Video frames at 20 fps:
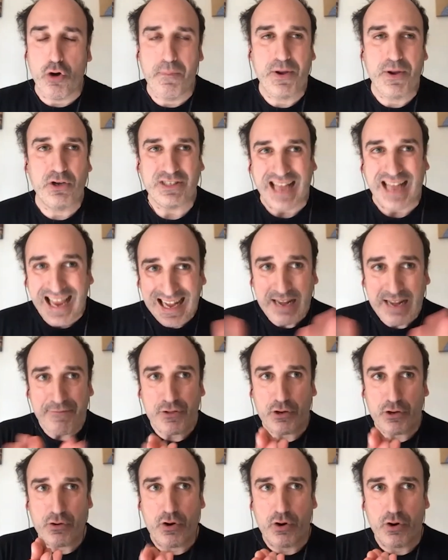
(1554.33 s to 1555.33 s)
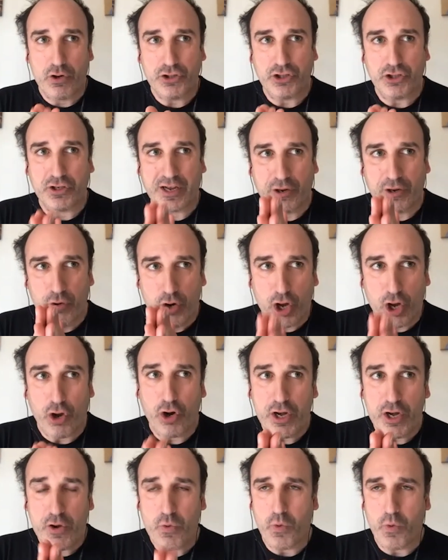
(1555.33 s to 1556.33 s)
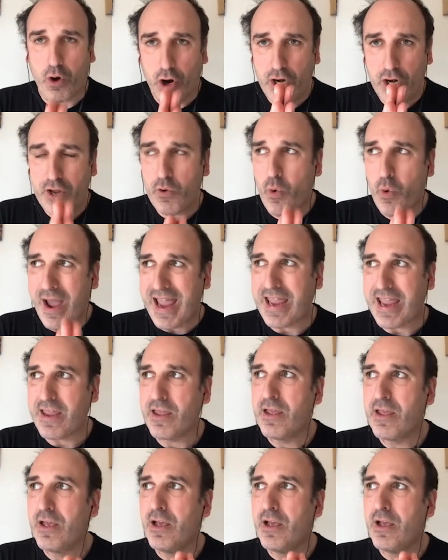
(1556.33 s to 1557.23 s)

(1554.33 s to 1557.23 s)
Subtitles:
because I arrived at the conclusion the only way